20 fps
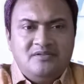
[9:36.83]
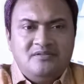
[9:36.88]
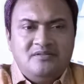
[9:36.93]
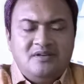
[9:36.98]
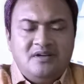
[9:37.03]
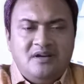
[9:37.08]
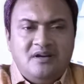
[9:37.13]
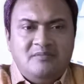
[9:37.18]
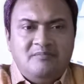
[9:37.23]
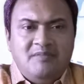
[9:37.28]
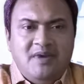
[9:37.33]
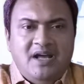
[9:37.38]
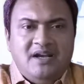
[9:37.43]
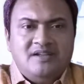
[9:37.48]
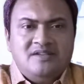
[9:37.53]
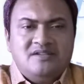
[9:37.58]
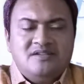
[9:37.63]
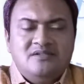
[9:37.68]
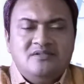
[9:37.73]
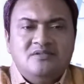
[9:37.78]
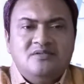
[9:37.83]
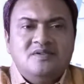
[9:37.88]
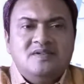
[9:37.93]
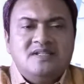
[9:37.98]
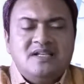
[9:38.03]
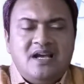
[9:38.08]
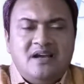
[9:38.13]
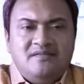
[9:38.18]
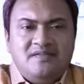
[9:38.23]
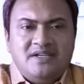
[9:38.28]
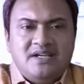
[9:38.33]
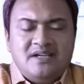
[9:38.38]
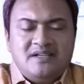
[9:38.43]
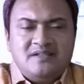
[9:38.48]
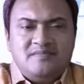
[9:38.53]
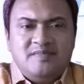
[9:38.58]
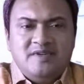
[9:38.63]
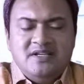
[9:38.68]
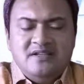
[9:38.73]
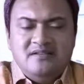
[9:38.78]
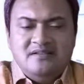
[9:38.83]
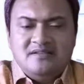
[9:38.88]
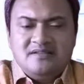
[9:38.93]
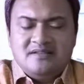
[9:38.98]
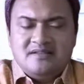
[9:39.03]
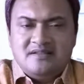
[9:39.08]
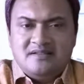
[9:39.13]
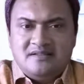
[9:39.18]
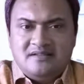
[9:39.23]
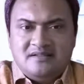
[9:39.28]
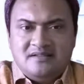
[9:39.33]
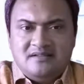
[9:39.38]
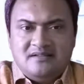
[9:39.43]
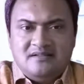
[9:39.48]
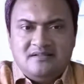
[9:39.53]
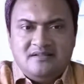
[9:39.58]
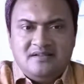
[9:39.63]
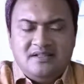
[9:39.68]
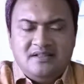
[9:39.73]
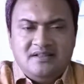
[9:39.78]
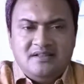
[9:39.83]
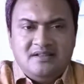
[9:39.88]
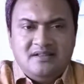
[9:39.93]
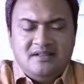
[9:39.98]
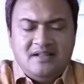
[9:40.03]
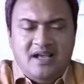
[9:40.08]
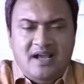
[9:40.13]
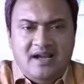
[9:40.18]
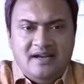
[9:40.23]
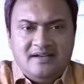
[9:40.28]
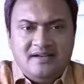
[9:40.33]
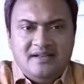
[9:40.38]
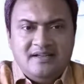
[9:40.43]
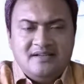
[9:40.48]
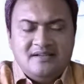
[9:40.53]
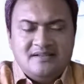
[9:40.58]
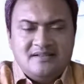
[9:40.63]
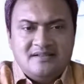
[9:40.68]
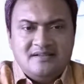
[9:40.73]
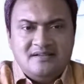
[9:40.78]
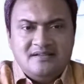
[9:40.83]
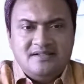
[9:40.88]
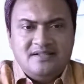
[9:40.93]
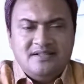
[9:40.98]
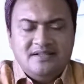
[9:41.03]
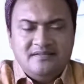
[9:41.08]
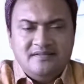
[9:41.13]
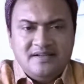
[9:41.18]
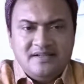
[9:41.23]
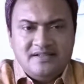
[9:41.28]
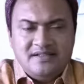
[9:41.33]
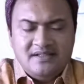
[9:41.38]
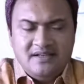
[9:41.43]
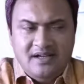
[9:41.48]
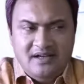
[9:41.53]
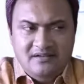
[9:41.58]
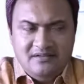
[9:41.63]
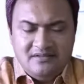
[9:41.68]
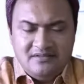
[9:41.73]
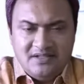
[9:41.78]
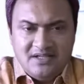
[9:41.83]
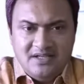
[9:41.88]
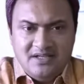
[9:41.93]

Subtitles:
A manager who is having experience in handling a certain retail